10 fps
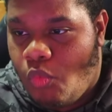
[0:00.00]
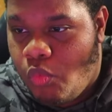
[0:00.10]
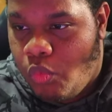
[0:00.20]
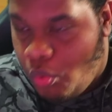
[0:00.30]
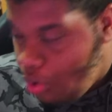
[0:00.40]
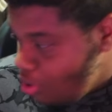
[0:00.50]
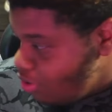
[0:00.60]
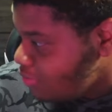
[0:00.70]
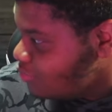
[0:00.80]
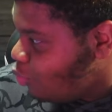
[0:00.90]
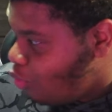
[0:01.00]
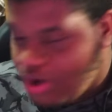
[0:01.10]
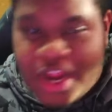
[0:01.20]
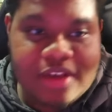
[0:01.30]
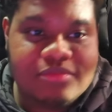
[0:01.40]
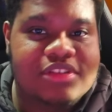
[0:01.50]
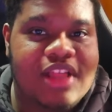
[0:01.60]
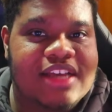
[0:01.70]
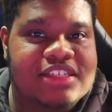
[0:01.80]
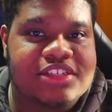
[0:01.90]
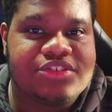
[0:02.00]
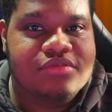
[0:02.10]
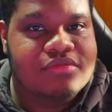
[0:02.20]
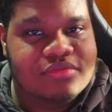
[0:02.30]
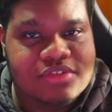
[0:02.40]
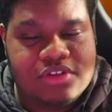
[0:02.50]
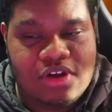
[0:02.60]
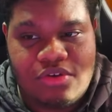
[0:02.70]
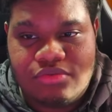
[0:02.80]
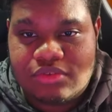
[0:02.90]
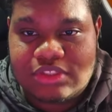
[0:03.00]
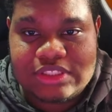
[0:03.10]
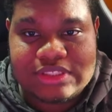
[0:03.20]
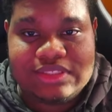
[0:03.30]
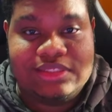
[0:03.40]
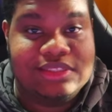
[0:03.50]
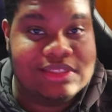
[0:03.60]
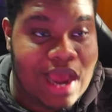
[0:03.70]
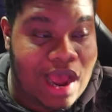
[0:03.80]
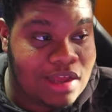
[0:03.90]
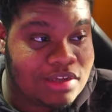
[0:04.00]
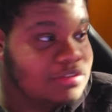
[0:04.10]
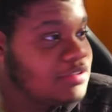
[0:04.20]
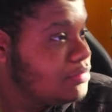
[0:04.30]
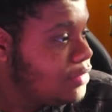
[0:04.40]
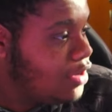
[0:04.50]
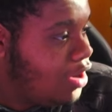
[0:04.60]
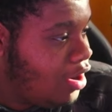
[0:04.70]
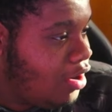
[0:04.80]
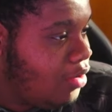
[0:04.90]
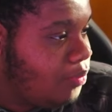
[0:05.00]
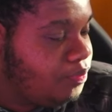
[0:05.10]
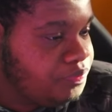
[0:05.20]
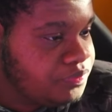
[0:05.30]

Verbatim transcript: war war games last year. So yeah, um,